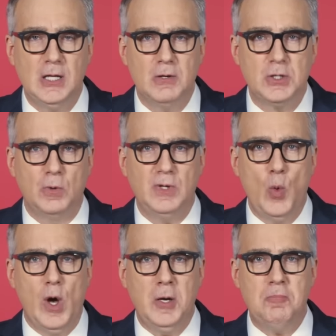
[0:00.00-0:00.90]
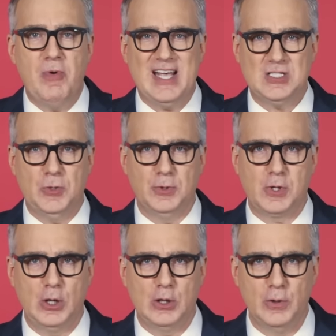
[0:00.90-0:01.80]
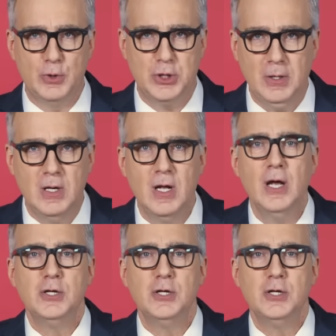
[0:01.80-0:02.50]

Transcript: and there is only one possible conclusion.